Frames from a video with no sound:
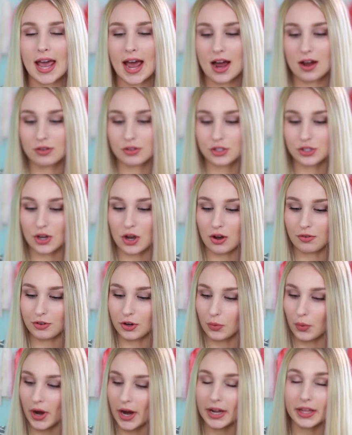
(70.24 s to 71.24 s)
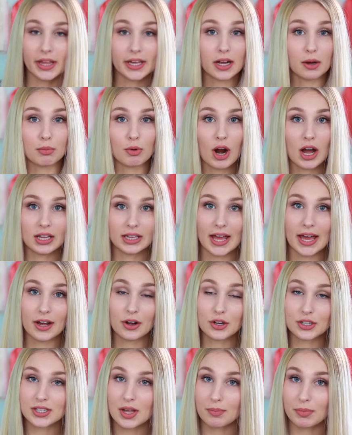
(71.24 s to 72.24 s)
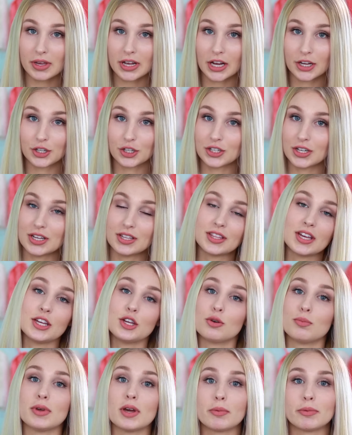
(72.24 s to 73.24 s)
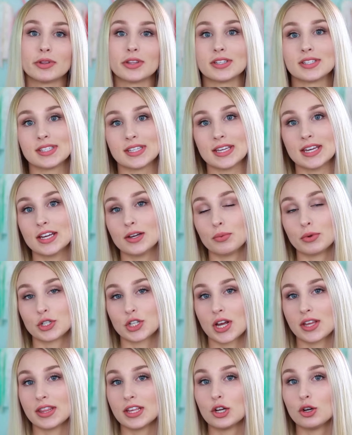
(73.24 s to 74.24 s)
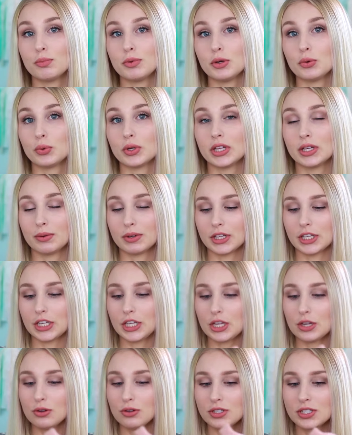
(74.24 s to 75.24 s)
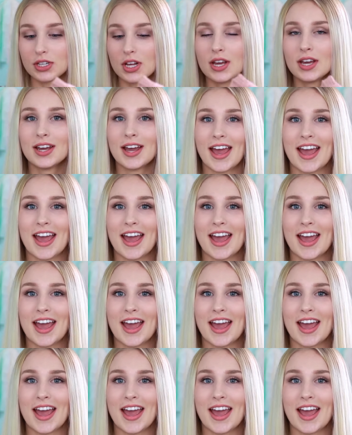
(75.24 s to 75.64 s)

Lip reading: down, so if you're wearing like a bralette or something underneath it, you'll be able to see it, which I think will be really, really cute.